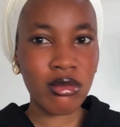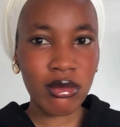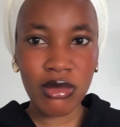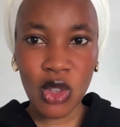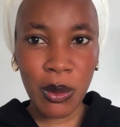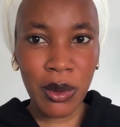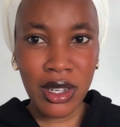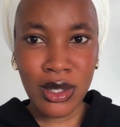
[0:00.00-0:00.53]

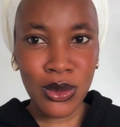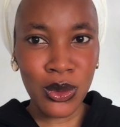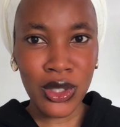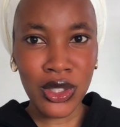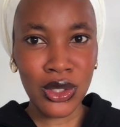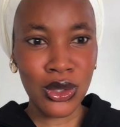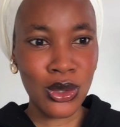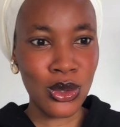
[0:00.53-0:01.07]
nobody's
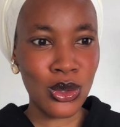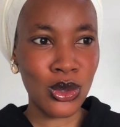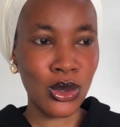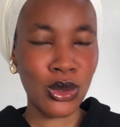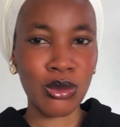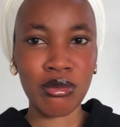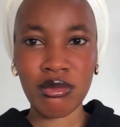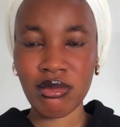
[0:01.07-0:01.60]
watching you
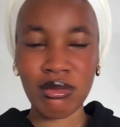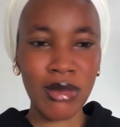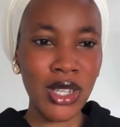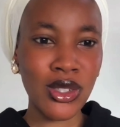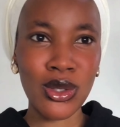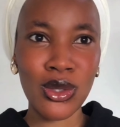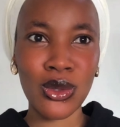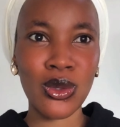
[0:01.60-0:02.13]
so make
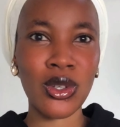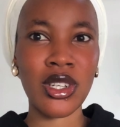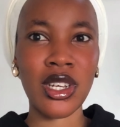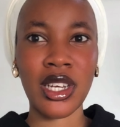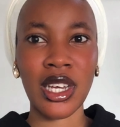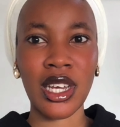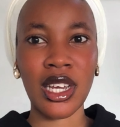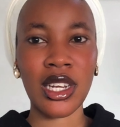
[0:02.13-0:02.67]
sure to go
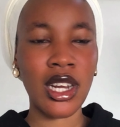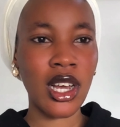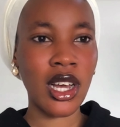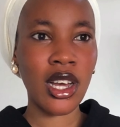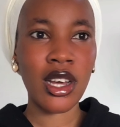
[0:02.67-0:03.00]
naked